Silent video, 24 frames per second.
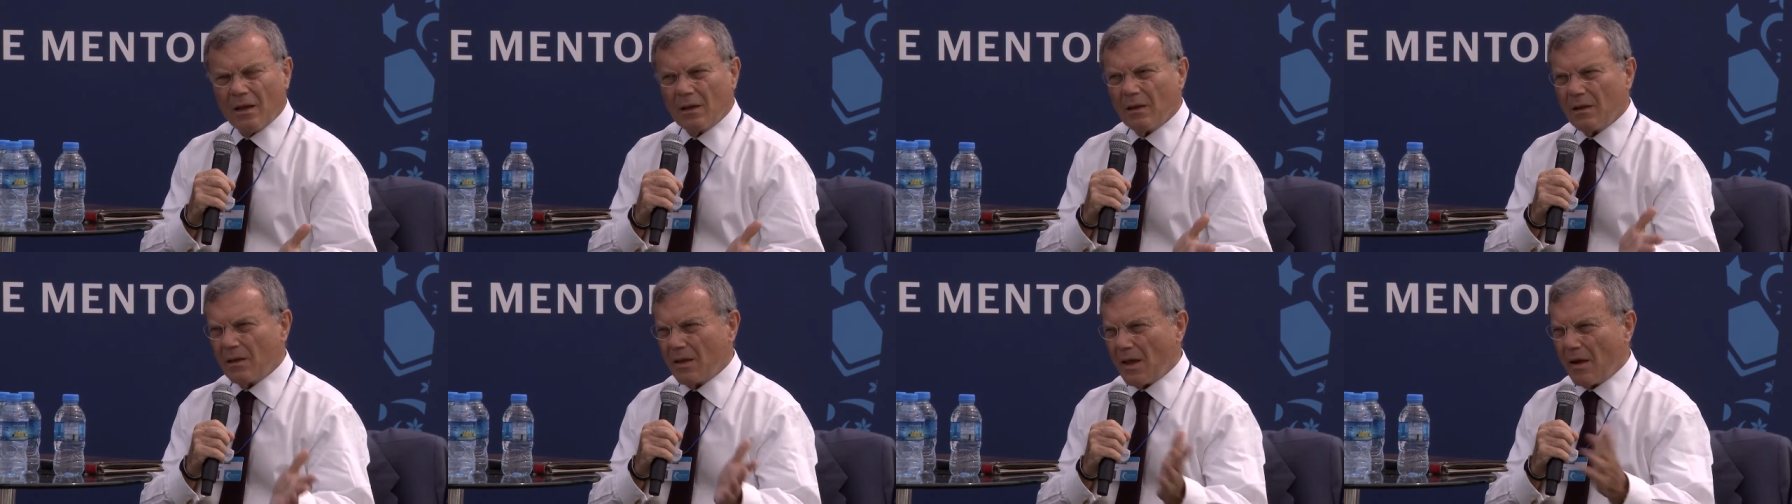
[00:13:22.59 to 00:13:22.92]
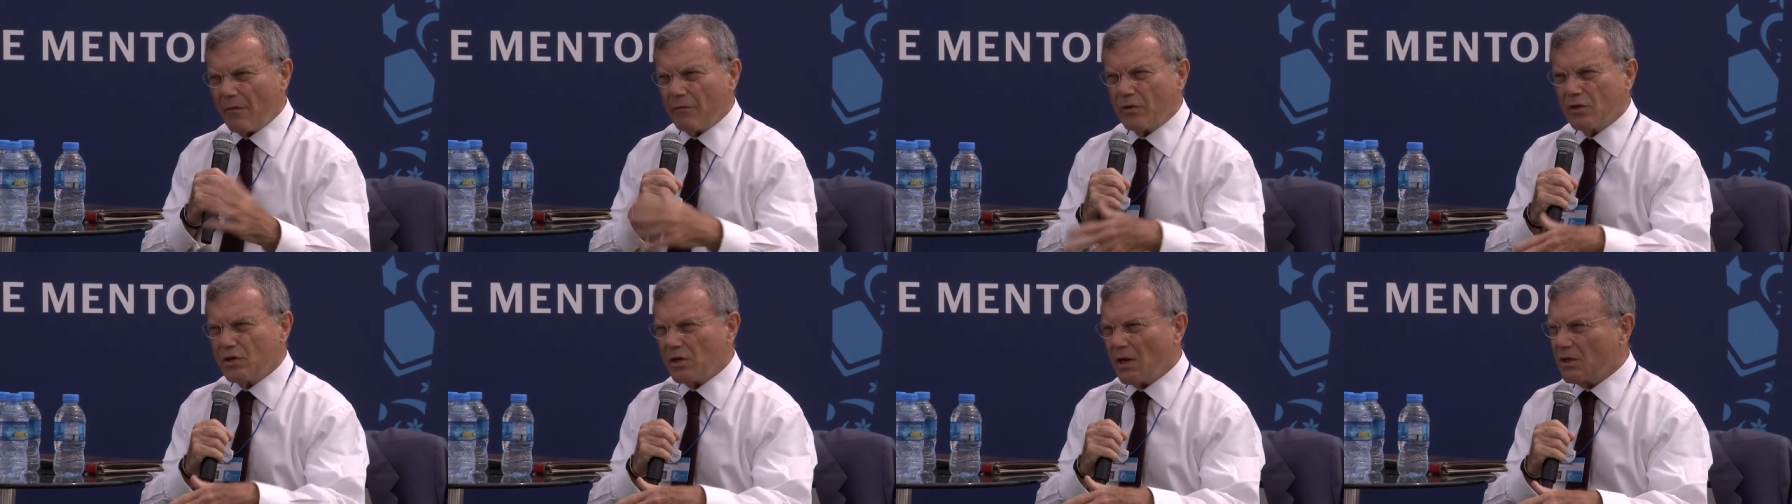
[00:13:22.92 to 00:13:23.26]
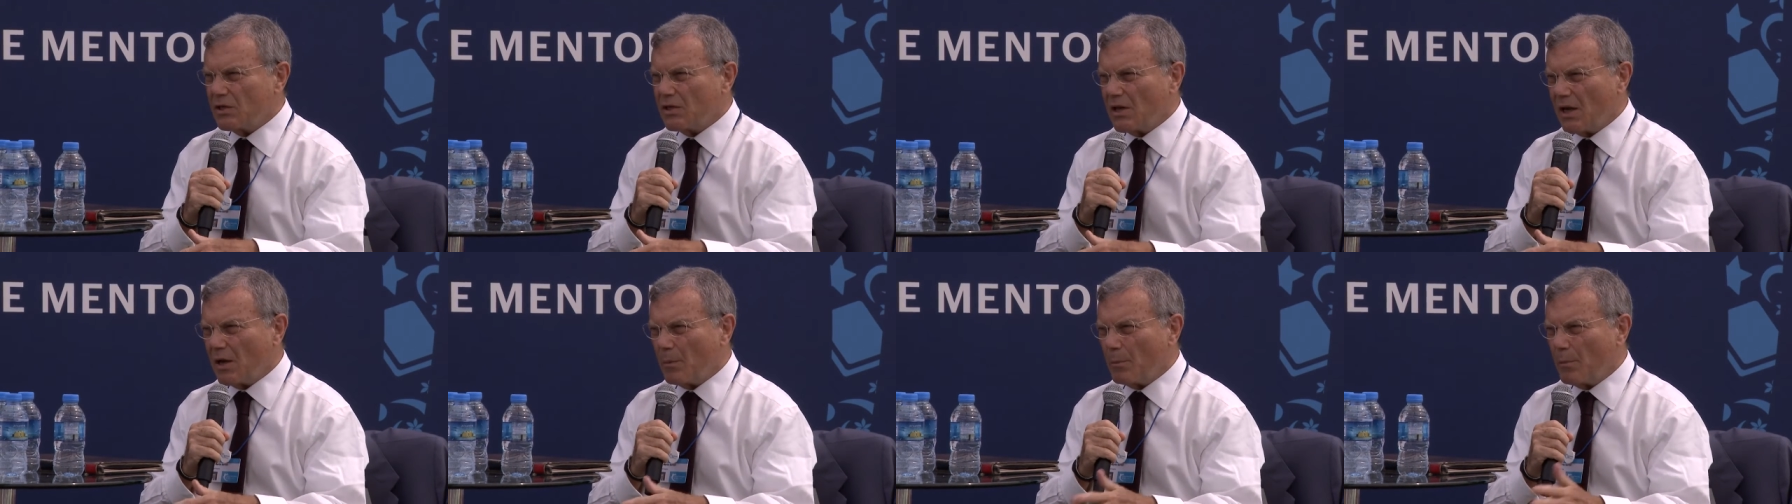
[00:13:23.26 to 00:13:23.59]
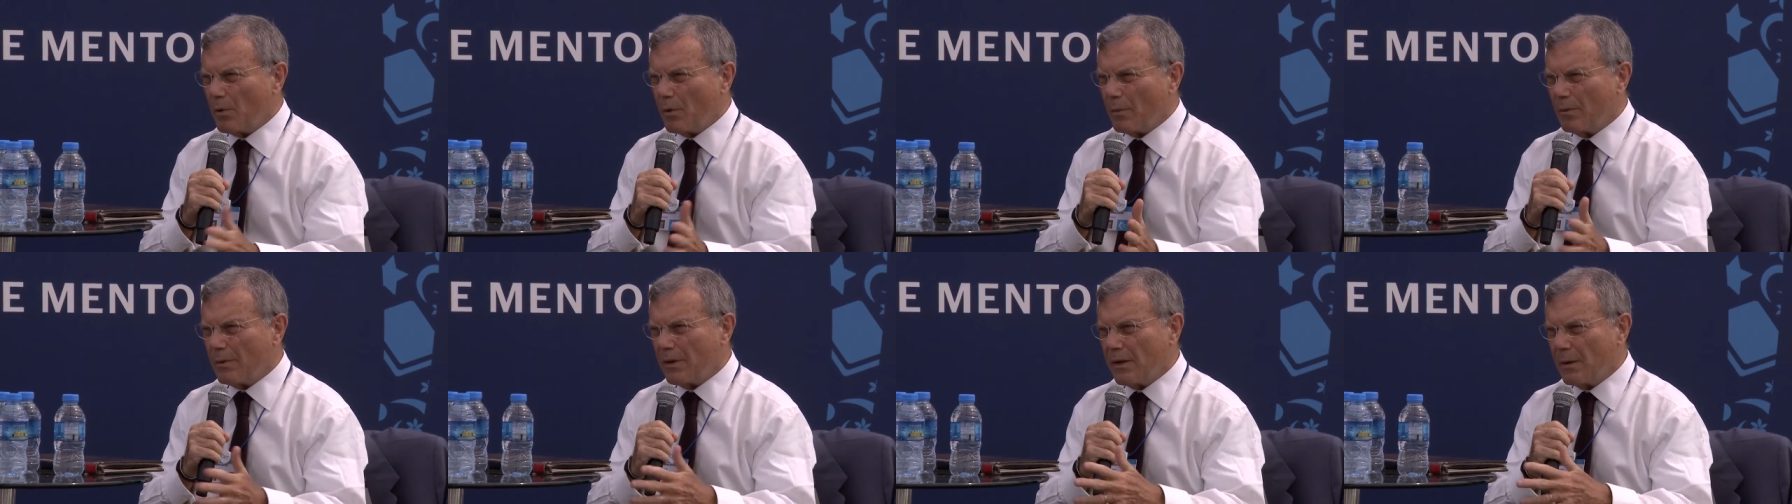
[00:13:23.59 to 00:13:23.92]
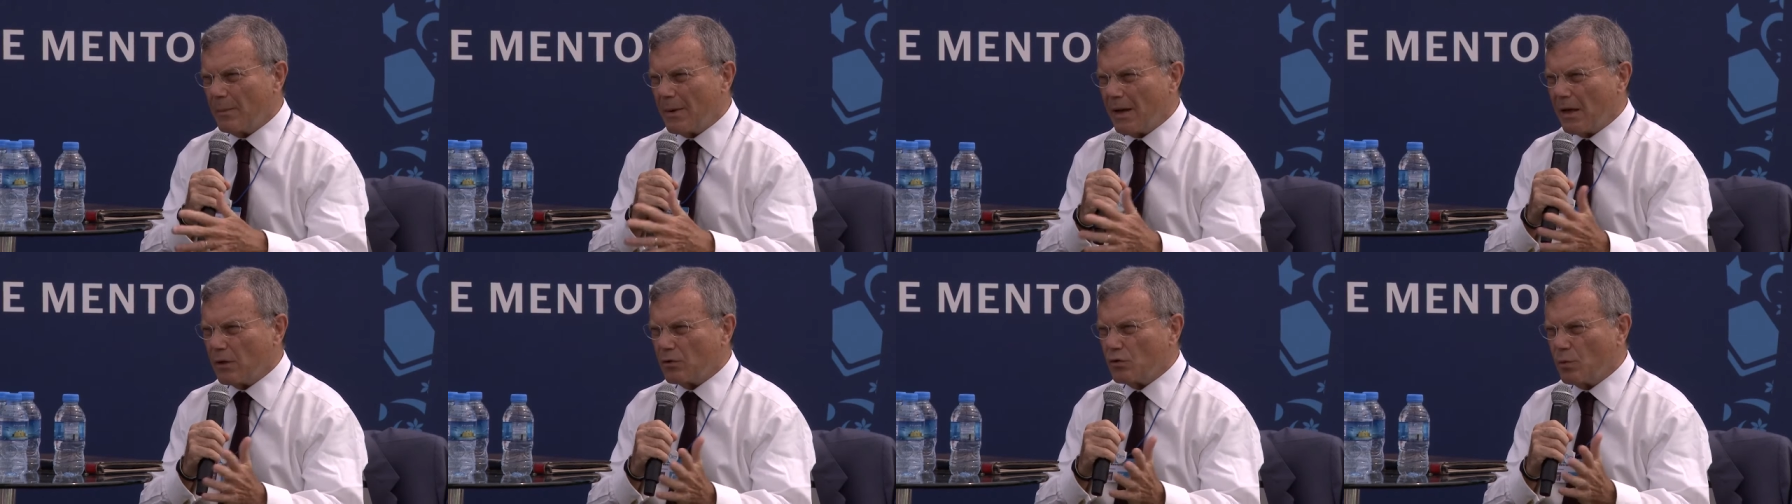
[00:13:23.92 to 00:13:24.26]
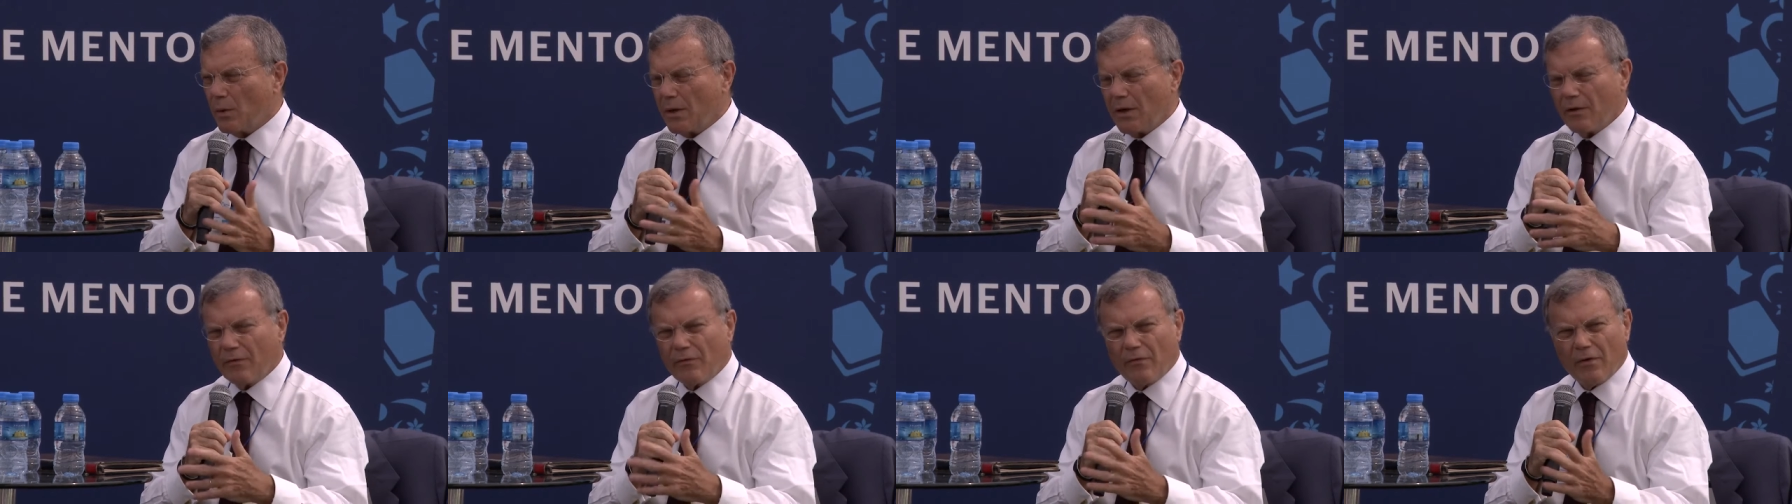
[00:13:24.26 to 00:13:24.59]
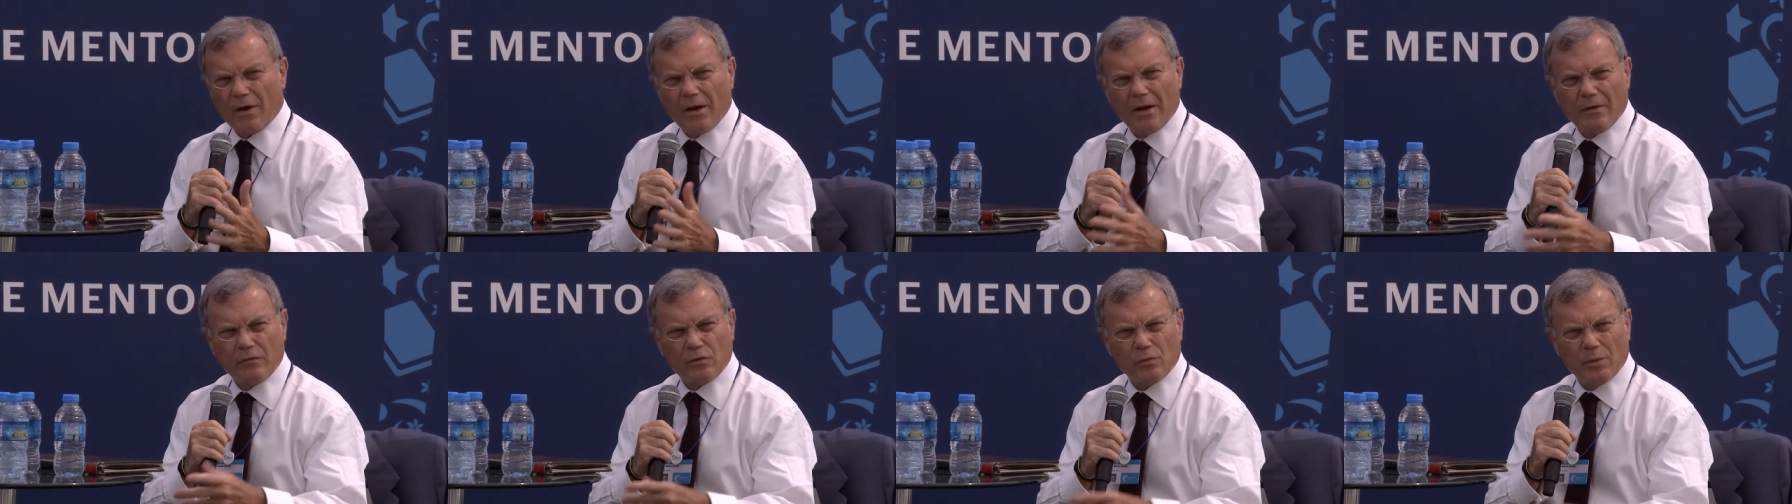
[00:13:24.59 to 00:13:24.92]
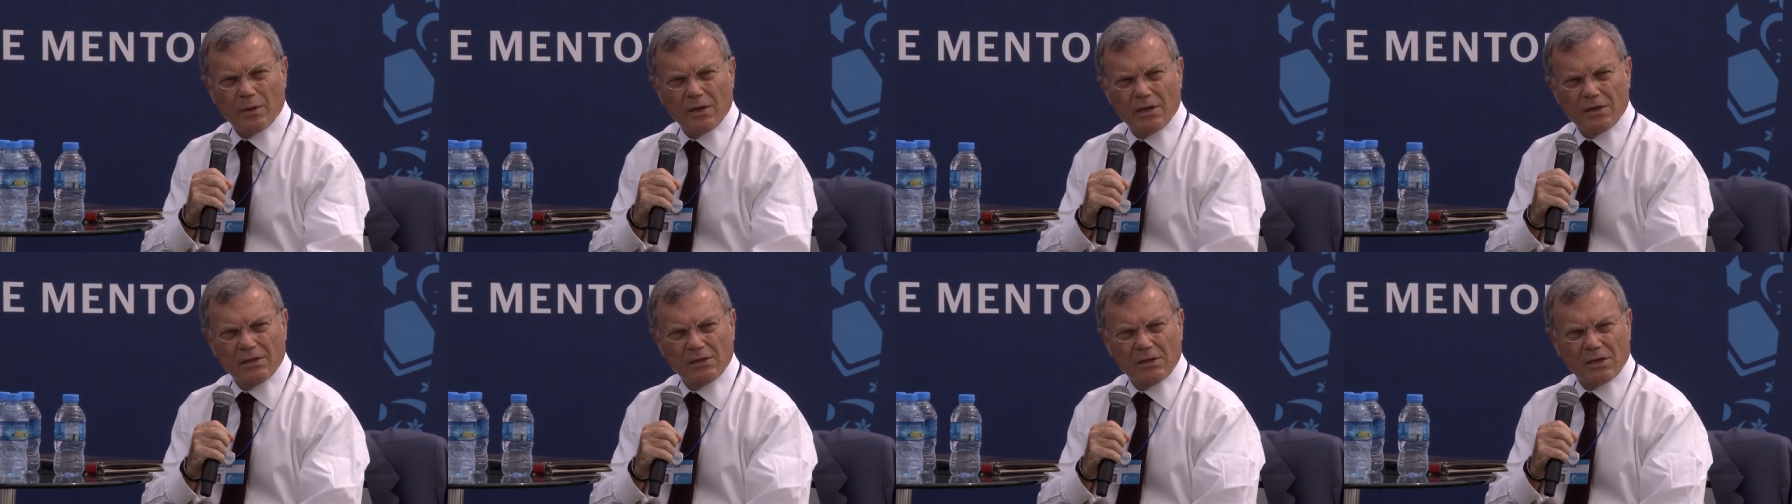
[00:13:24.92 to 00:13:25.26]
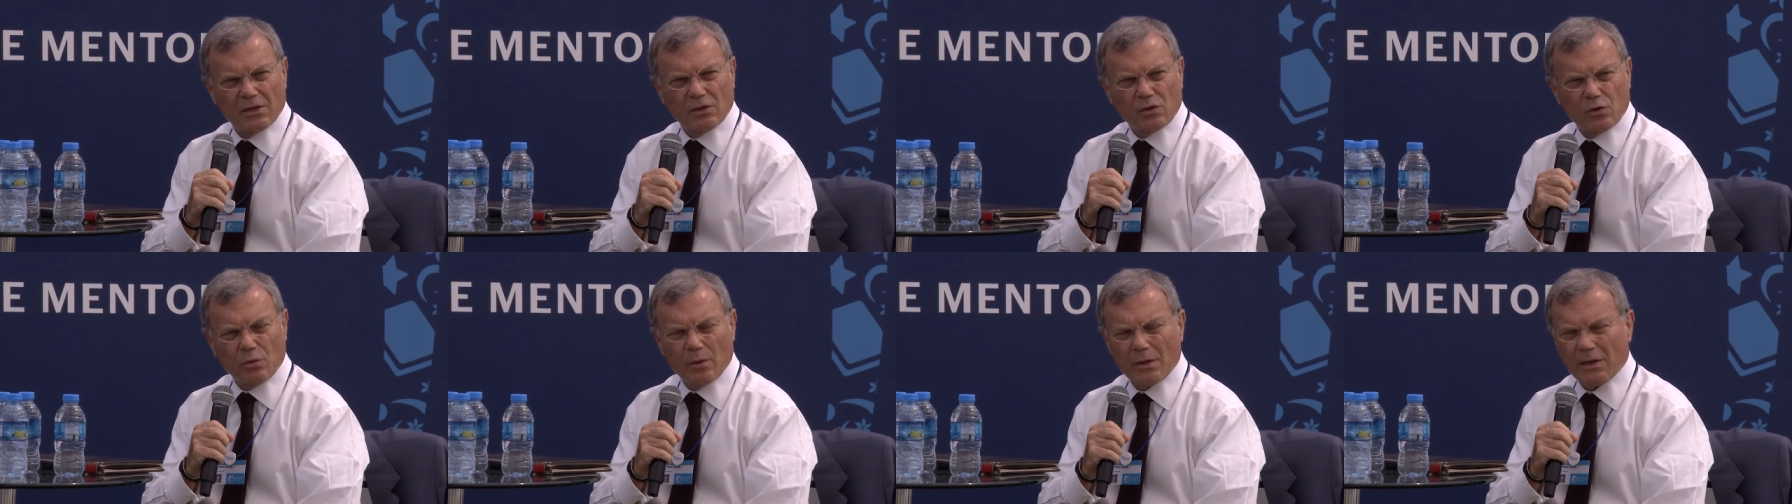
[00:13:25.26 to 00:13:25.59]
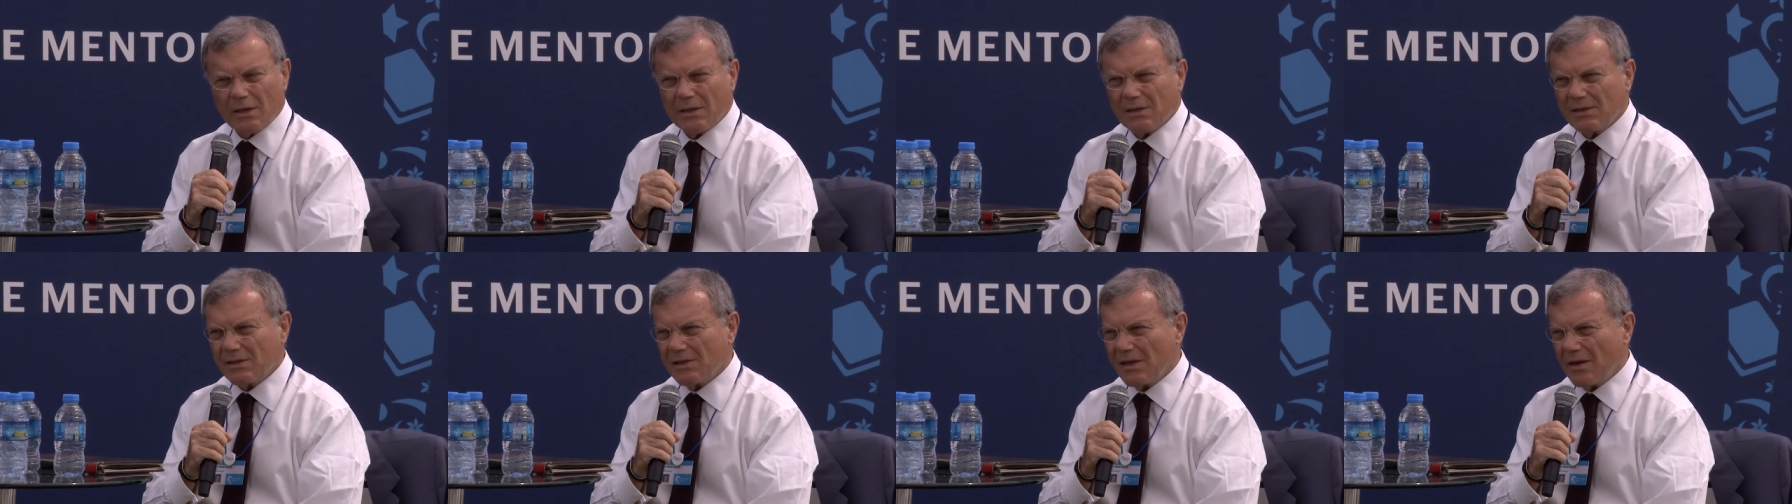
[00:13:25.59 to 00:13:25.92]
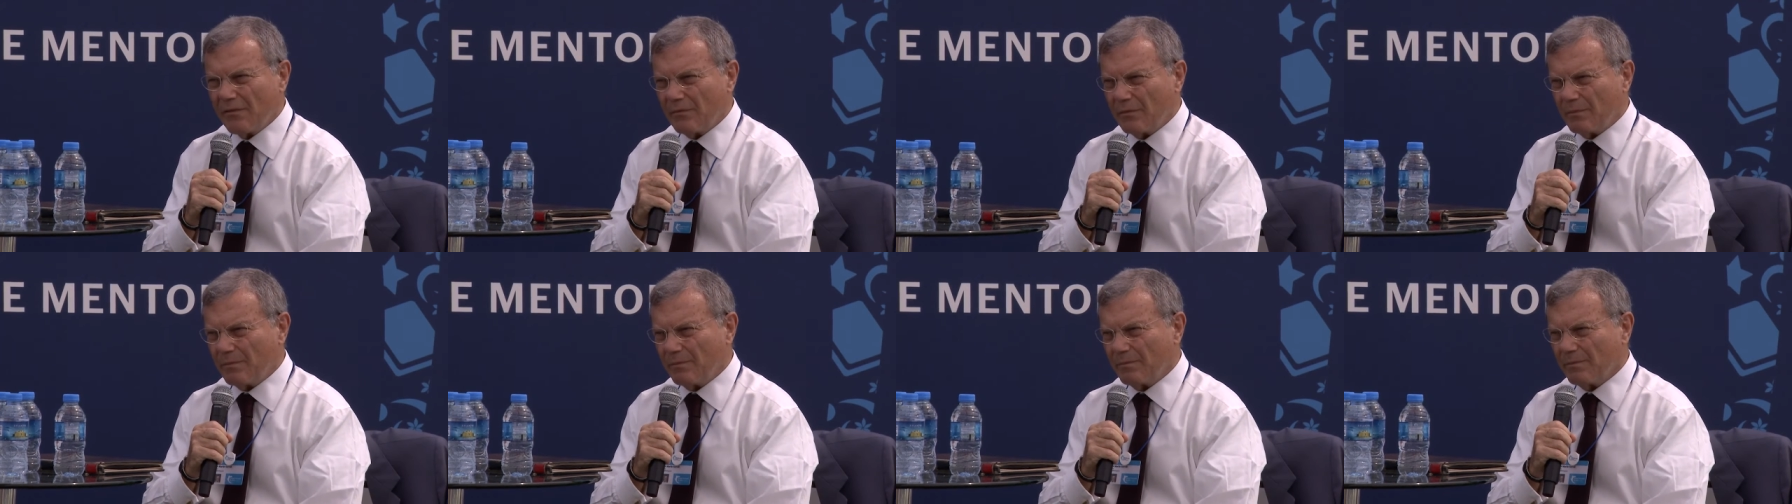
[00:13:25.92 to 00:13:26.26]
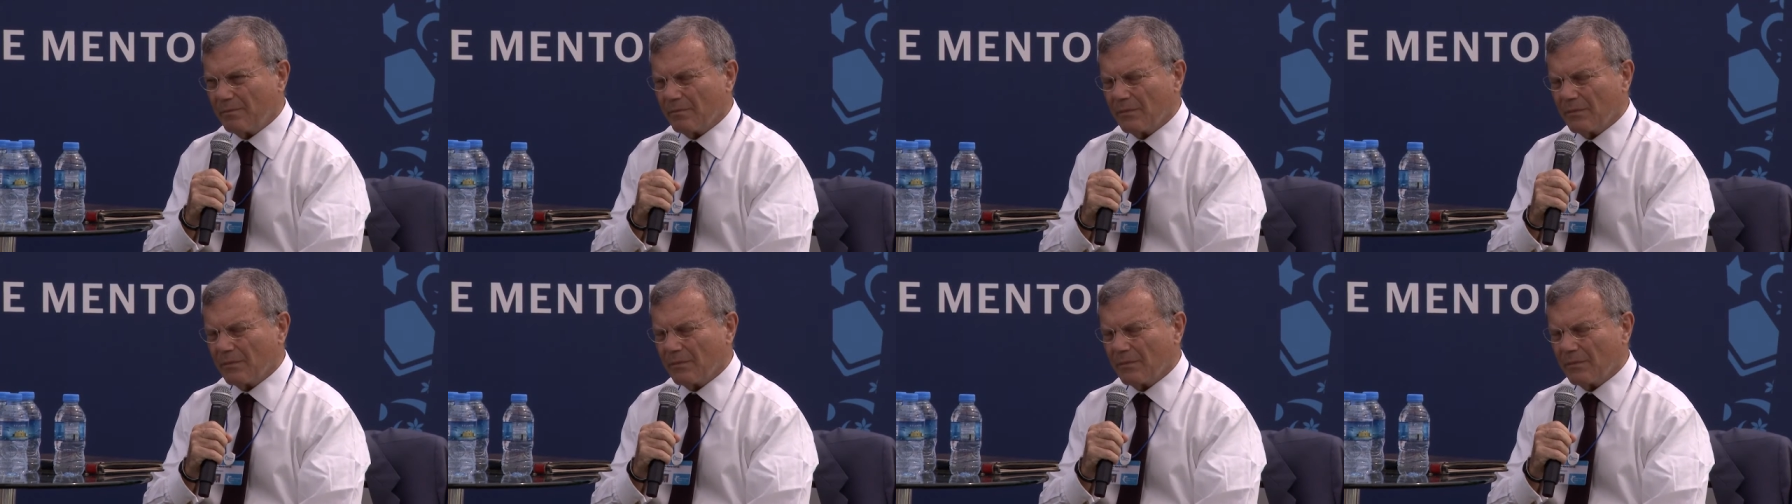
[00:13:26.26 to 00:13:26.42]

The average age now probably about 25, 26, 27.